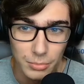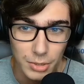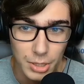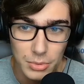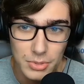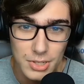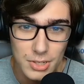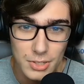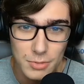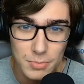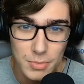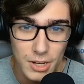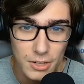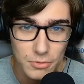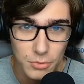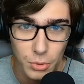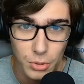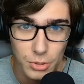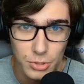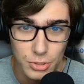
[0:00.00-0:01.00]
It was in Smash
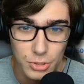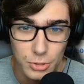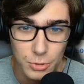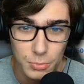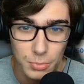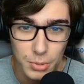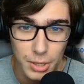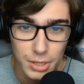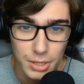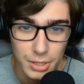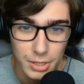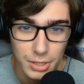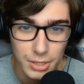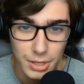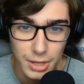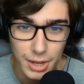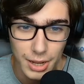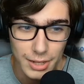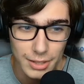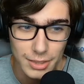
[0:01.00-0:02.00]
4 too, but
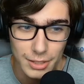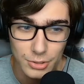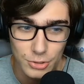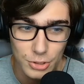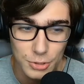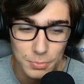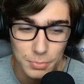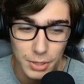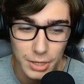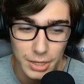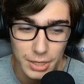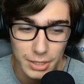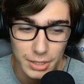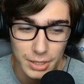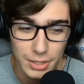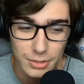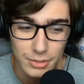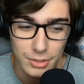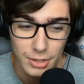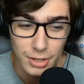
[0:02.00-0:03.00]
I think just playing as